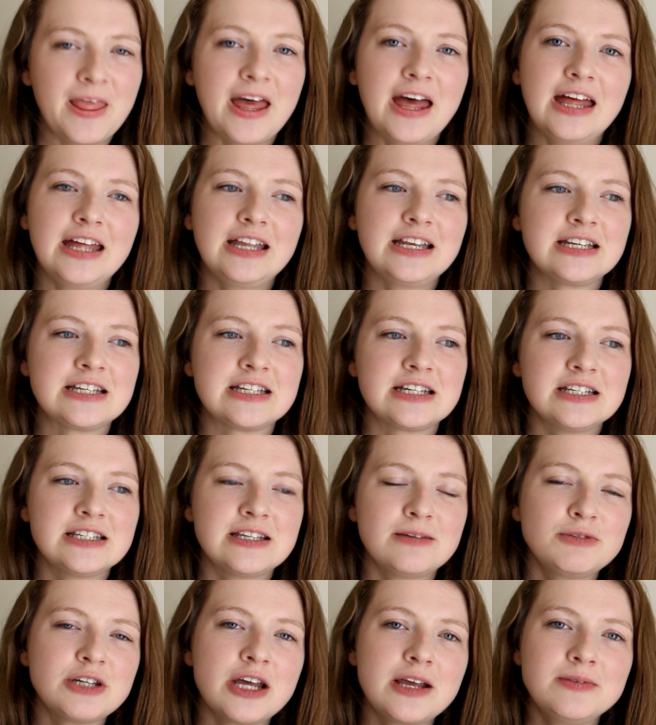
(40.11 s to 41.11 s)
And
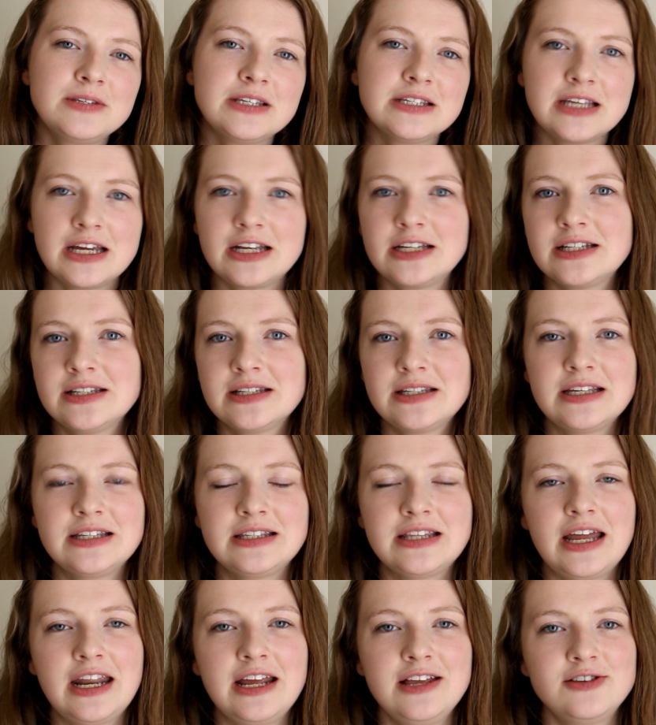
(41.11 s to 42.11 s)
sometimes the
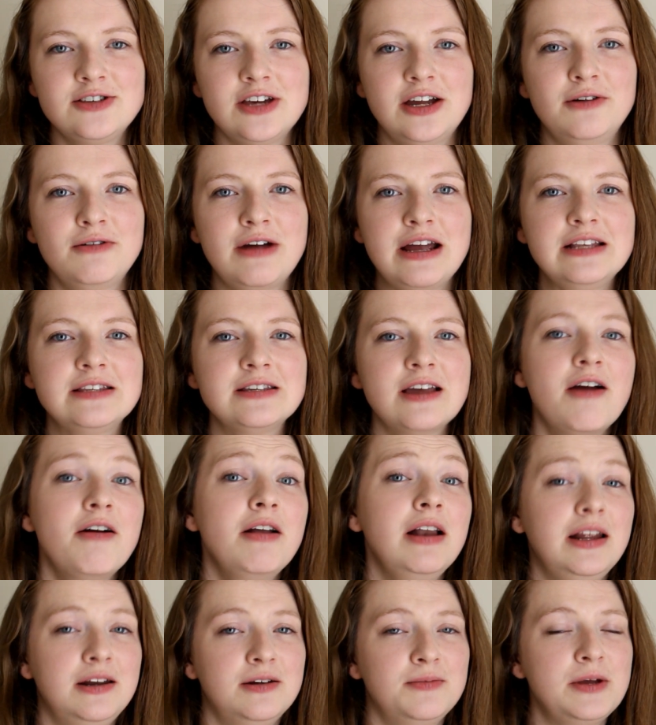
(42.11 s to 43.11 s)
sentences that it generates
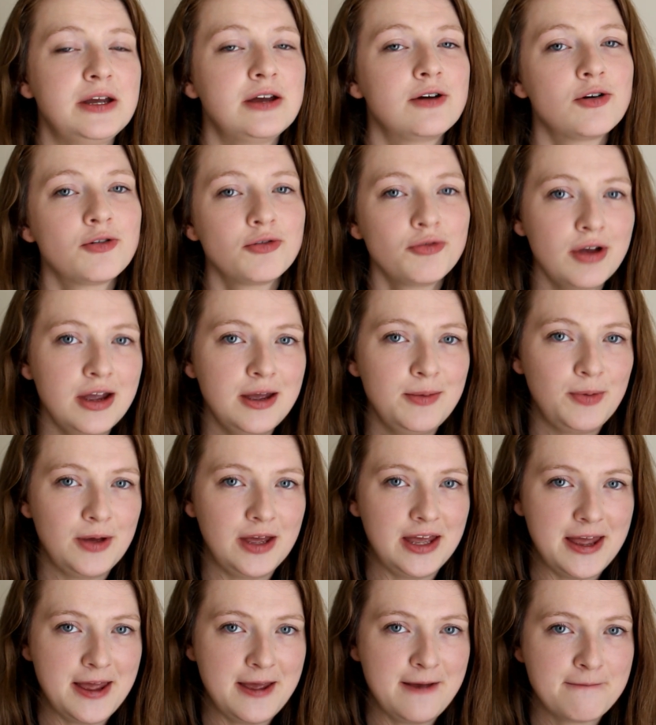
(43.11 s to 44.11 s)
are a little bit
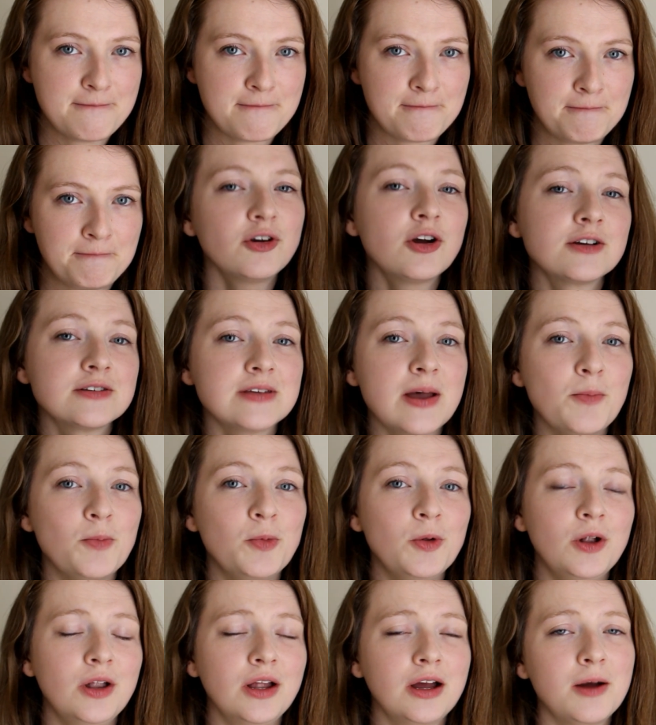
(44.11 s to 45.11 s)
creepy. For
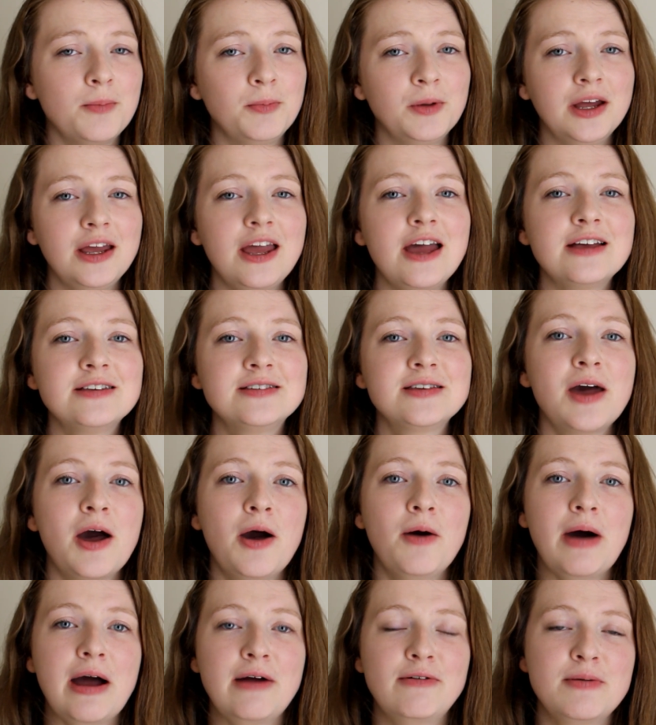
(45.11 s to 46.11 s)
example, a couple of years
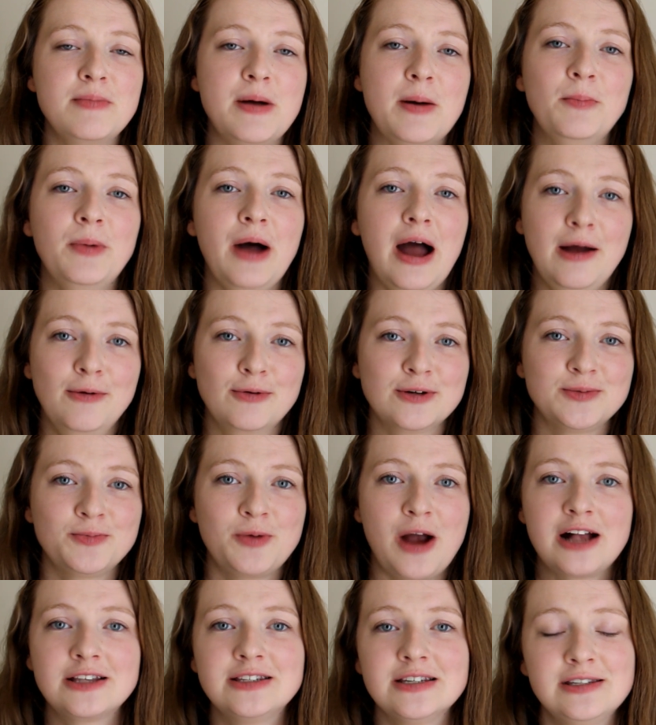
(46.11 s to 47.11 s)
ago, I remember I was
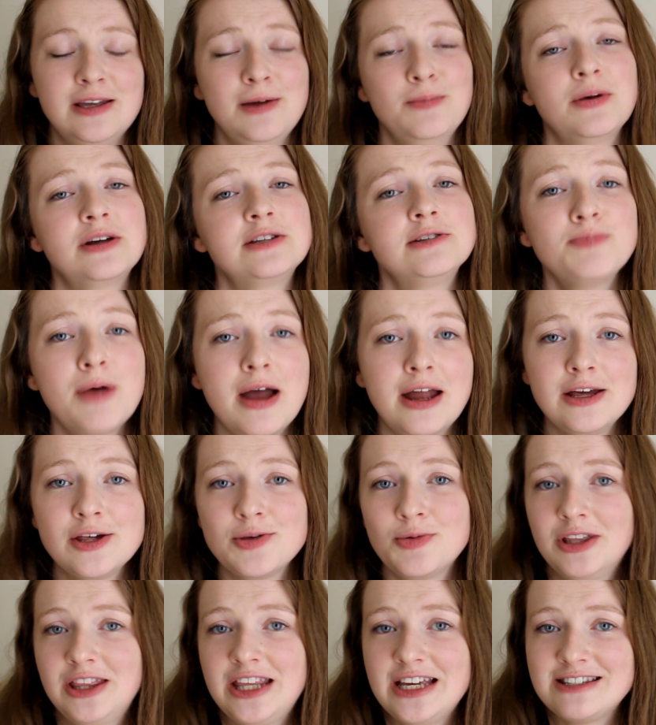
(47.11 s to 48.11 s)
practicing my
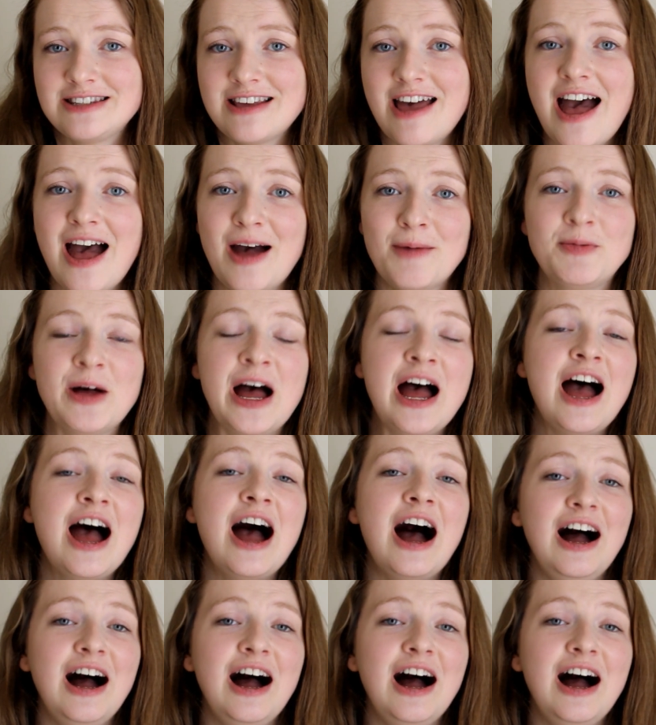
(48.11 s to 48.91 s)
Spanish with this app.